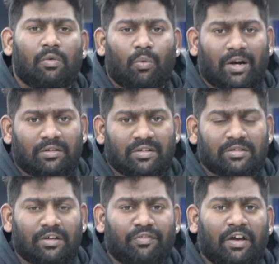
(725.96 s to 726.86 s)

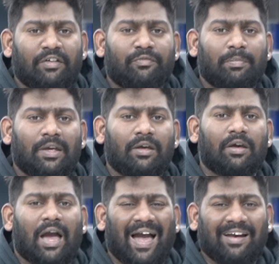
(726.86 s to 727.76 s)
165P
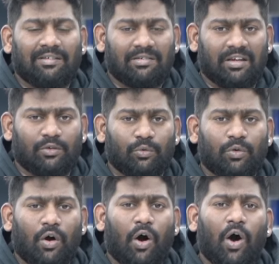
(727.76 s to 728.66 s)
and
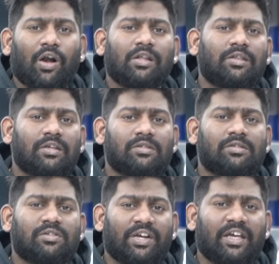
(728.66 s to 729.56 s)
C2, all these
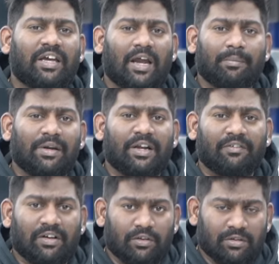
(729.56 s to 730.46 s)
3 can be
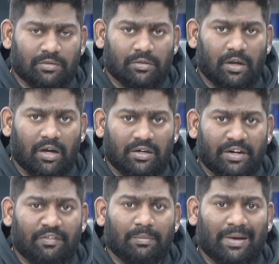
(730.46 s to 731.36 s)
driven
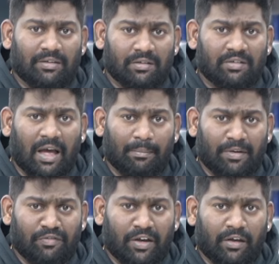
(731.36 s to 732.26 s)
by this
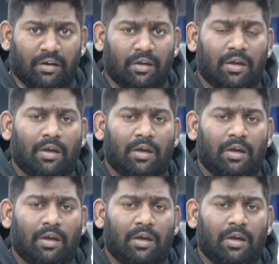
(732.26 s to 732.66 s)
amplifier.